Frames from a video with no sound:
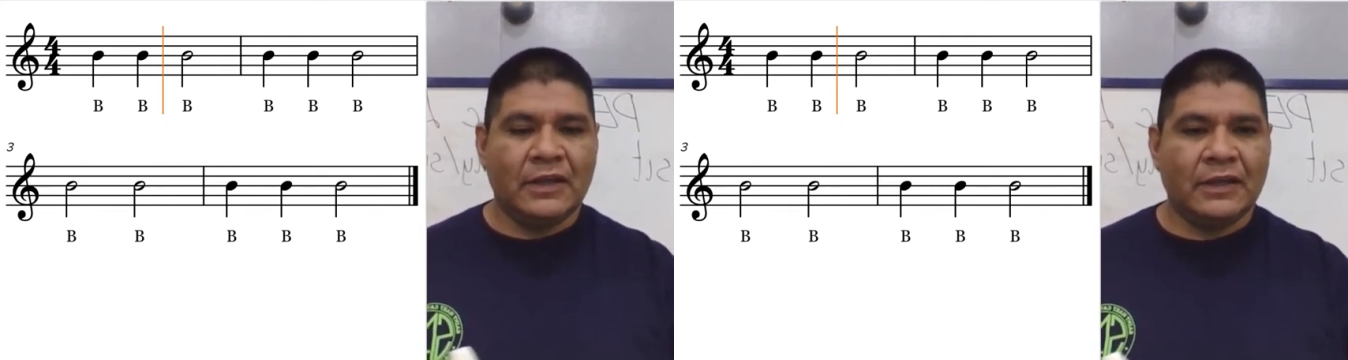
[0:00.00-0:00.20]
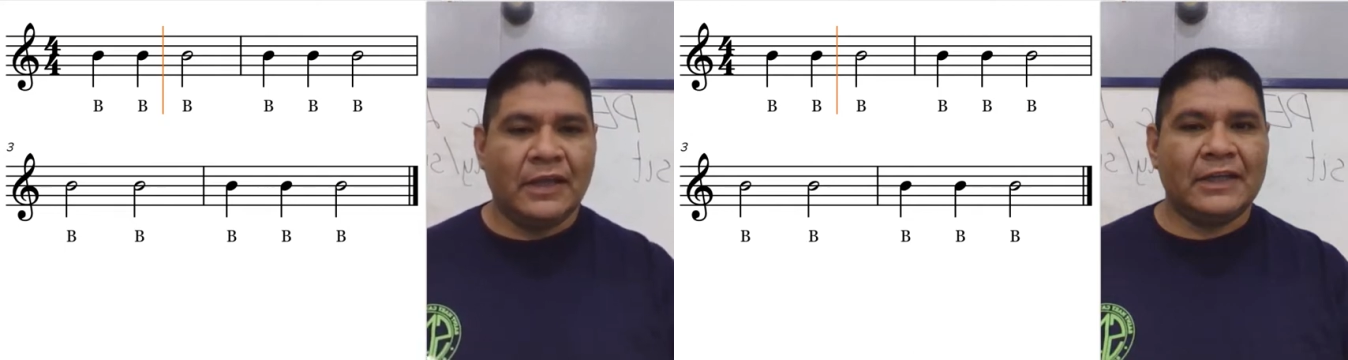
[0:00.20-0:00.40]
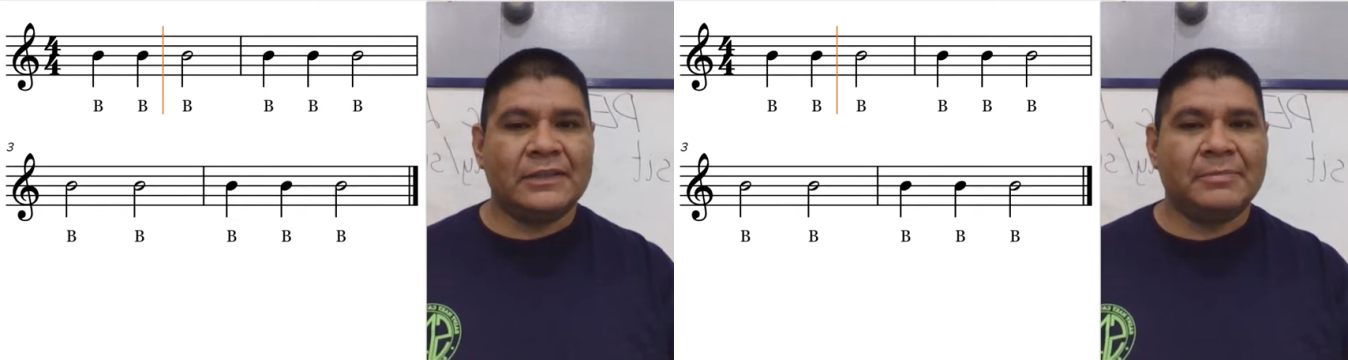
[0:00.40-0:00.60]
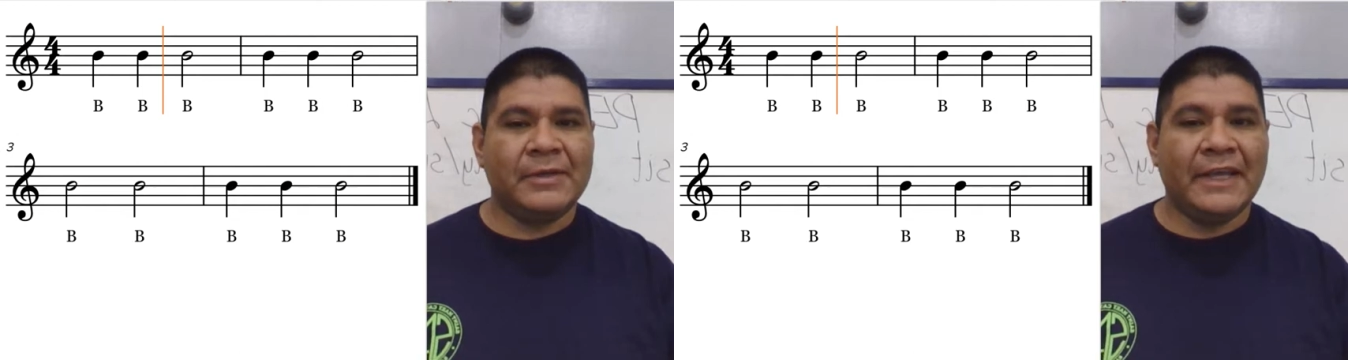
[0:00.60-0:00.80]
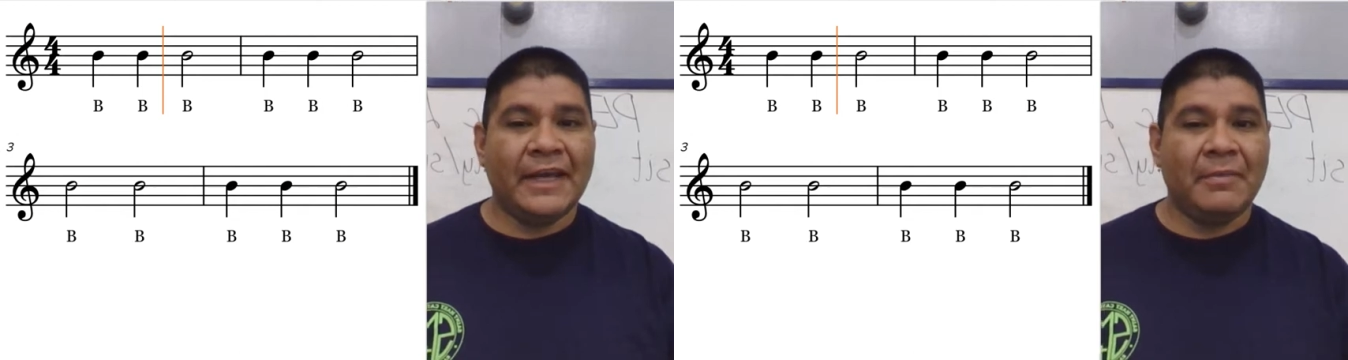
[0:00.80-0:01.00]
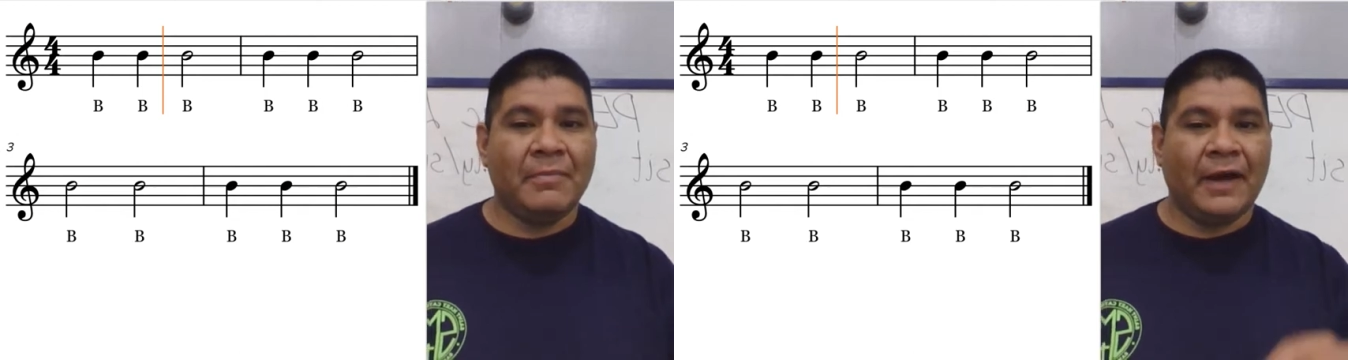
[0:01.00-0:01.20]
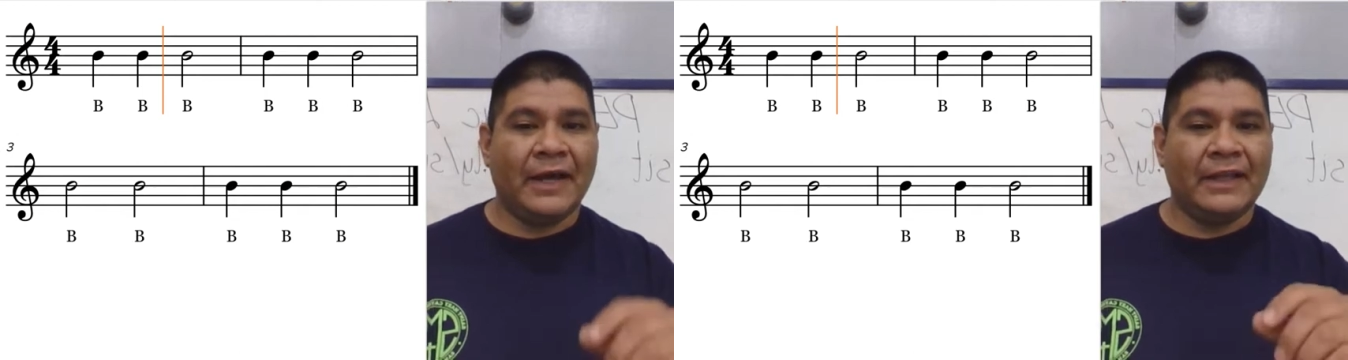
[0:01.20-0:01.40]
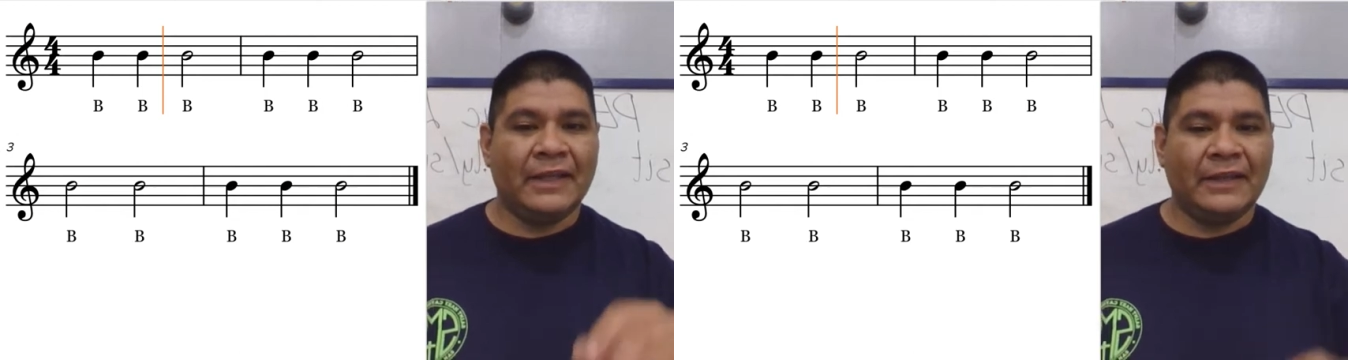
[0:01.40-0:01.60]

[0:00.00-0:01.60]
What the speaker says: let us begin by